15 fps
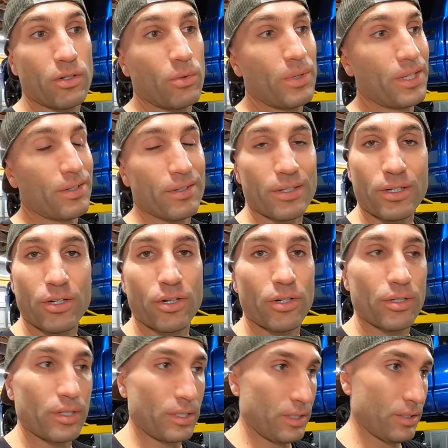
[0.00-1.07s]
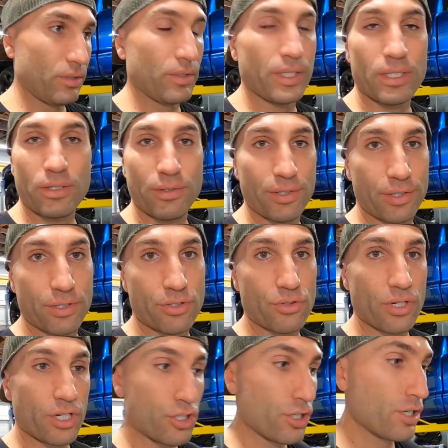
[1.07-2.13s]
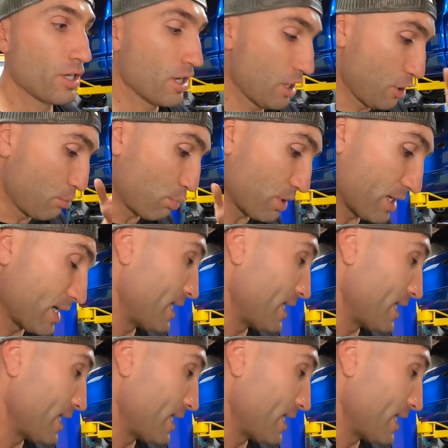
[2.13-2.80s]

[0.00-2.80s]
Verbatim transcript: or whether it occurred, you know, in all the destruction. But